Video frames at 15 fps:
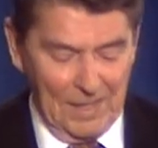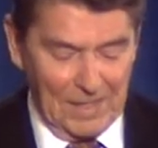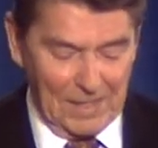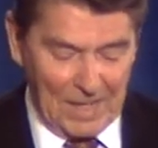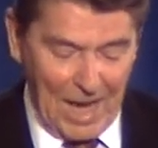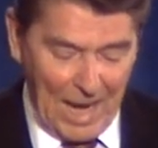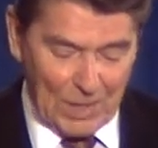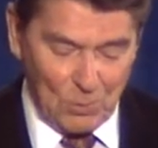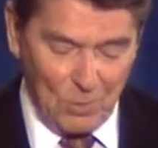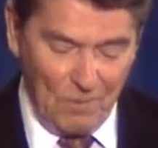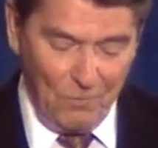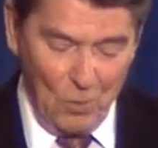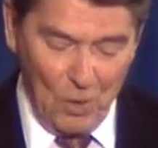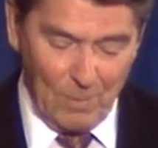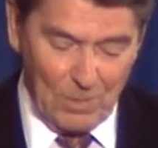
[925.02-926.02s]
The tax
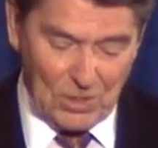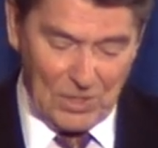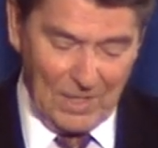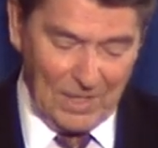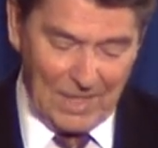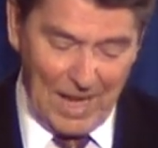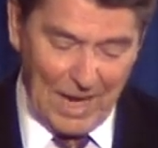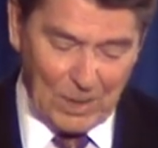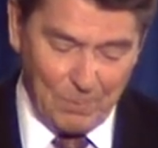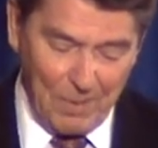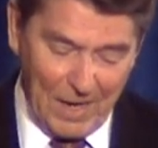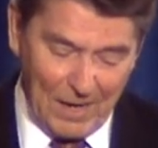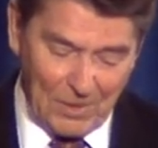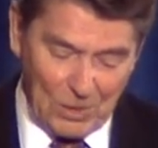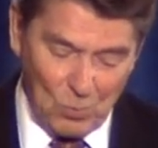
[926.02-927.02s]
reformers and the
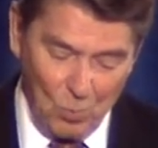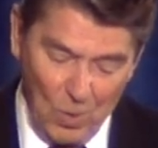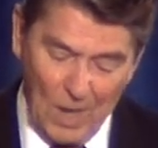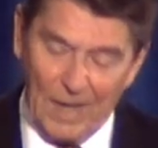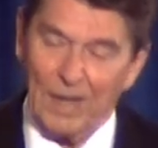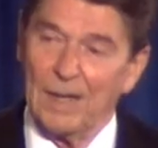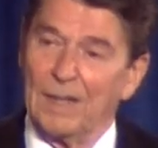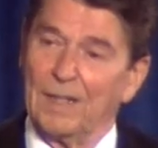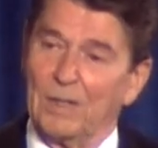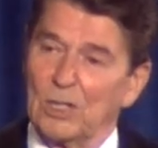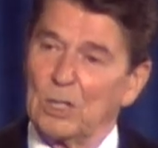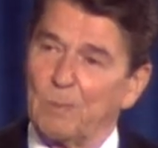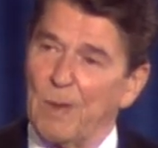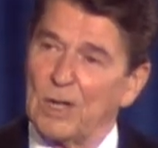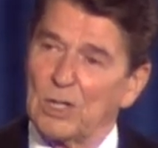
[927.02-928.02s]
taxpayers won, and
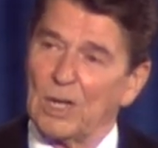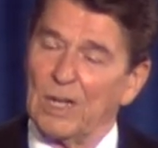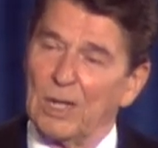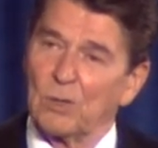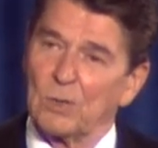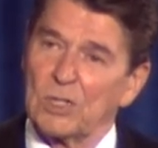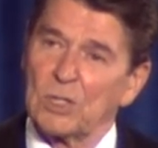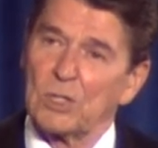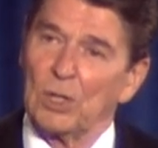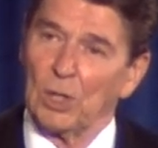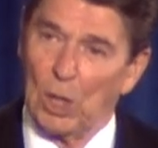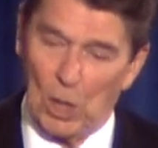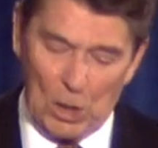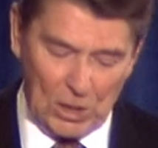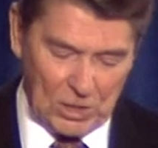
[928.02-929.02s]
the special interests
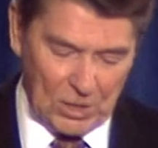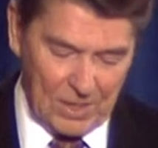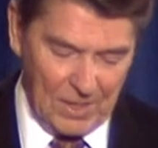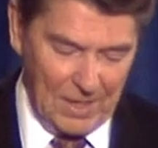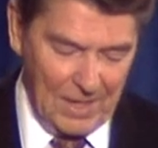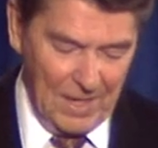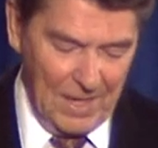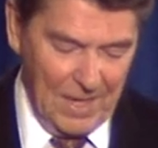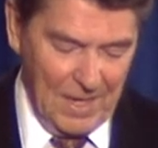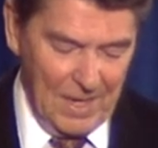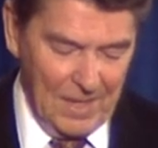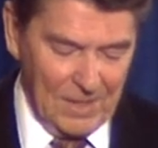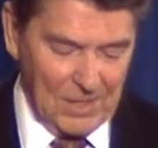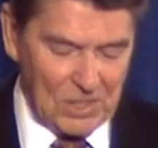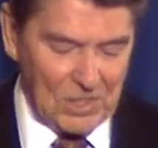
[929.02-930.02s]
lost.
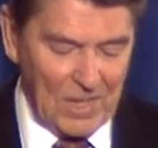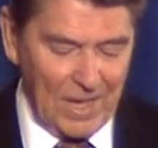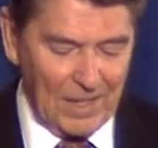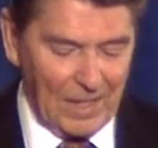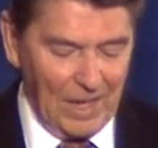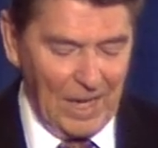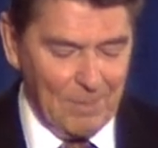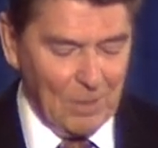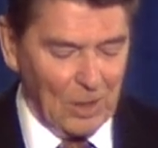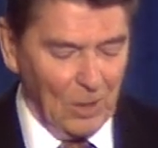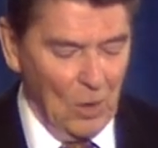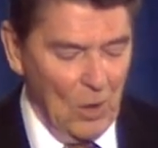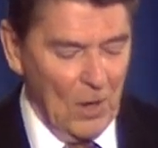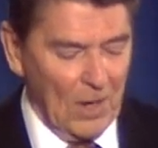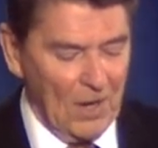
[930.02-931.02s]
The Senate labored
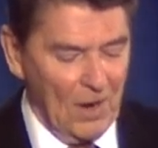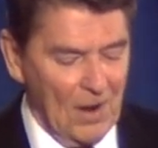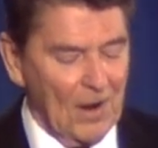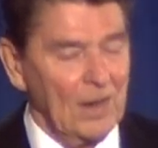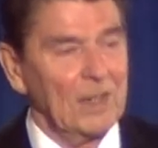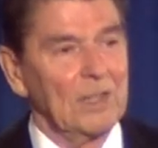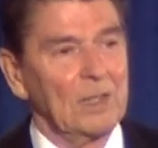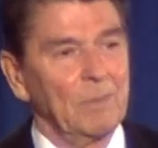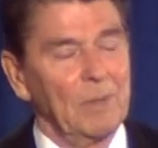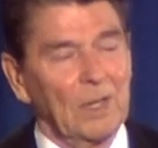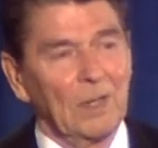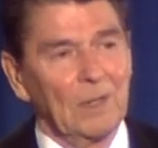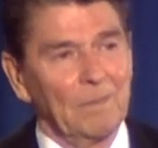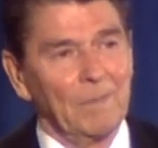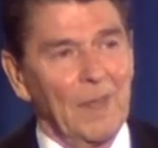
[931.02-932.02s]
long and hard on the
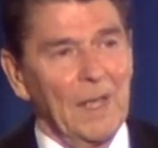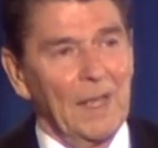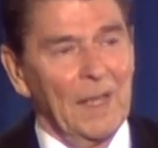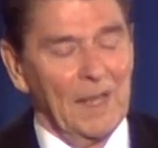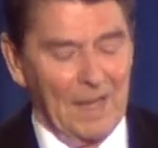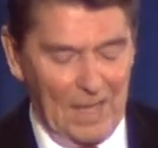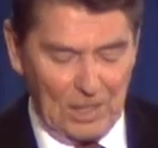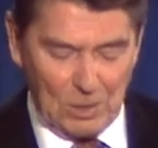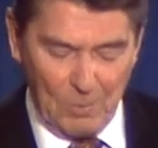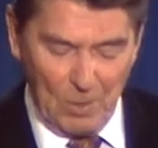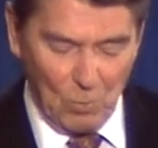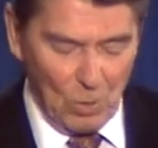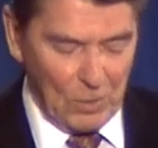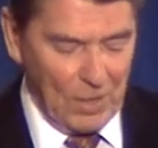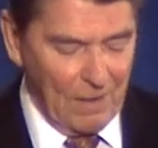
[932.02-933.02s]
bill, and it's
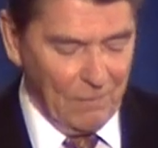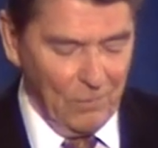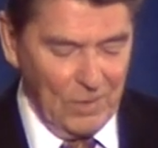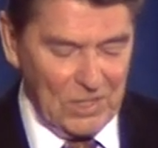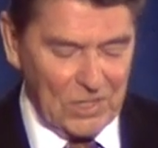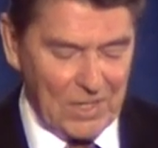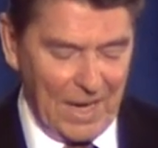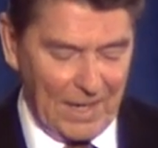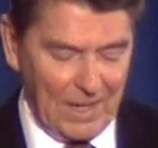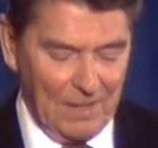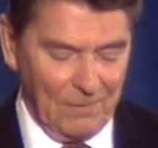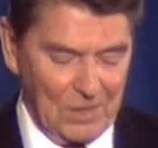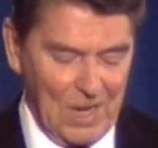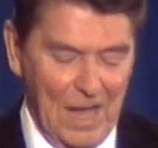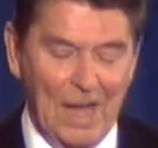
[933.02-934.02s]
been worth every second
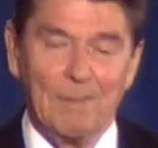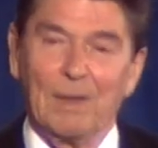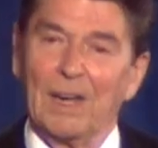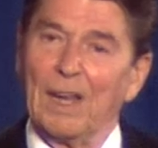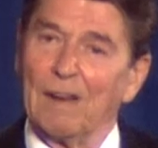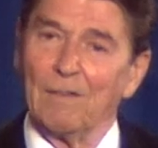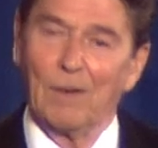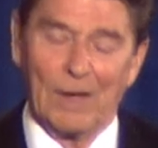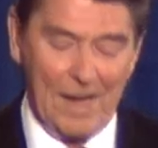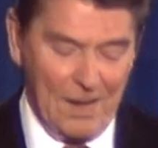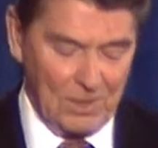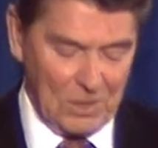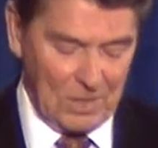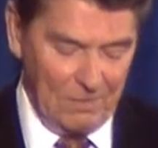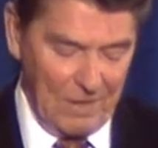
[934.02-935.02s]
of time and every
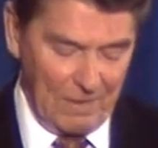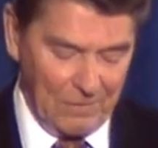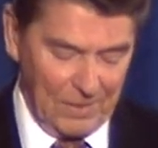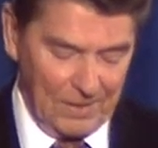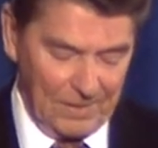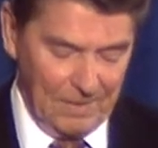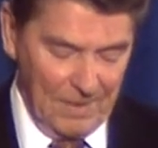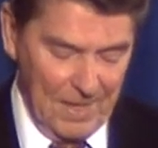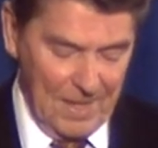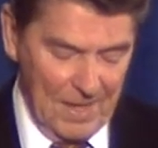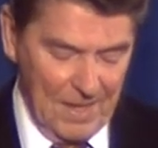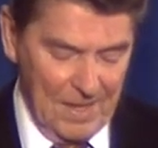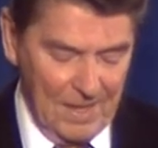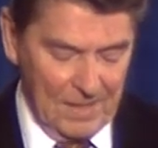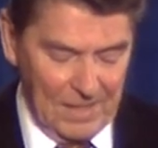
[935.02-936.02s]
ounce of effort.
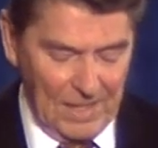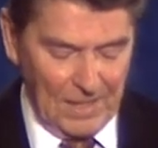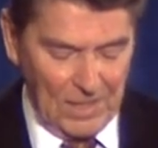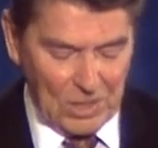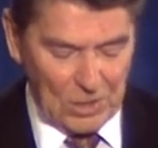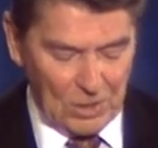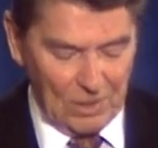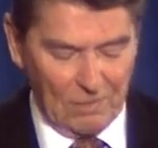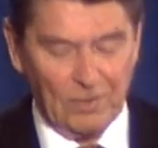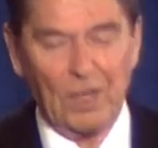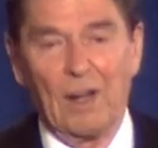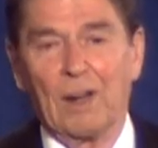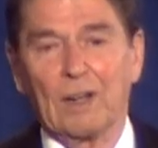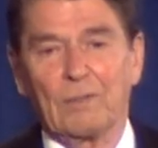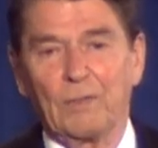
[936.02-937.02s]
They deserve
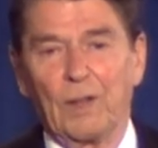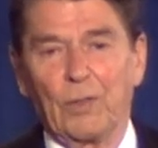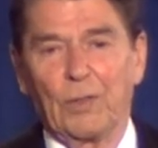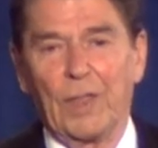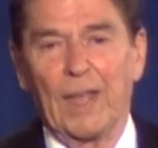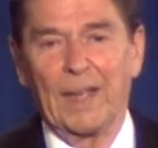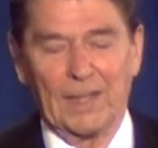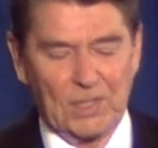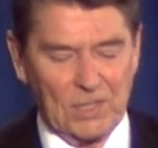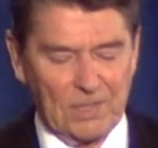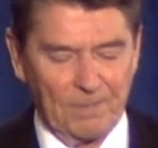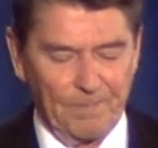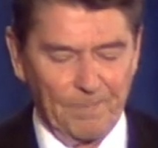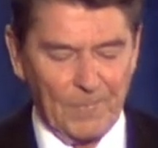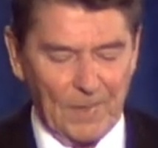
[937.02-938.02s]
the heartfelt
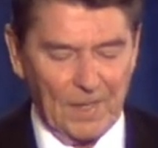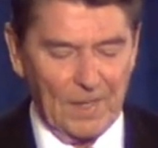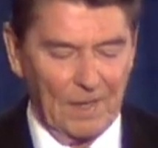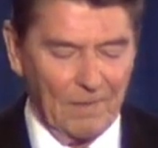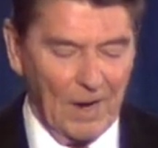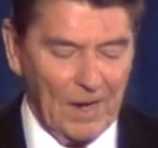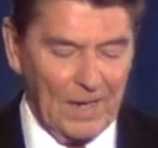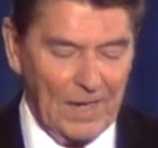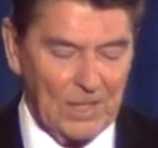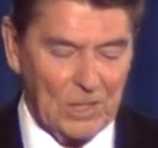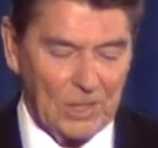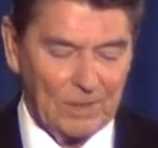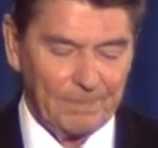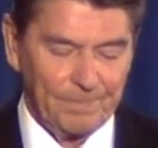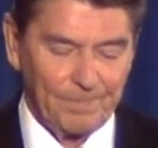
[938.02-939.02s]
thanks of our
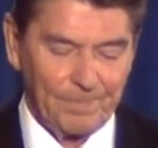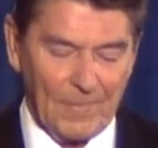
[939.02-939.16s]
nation.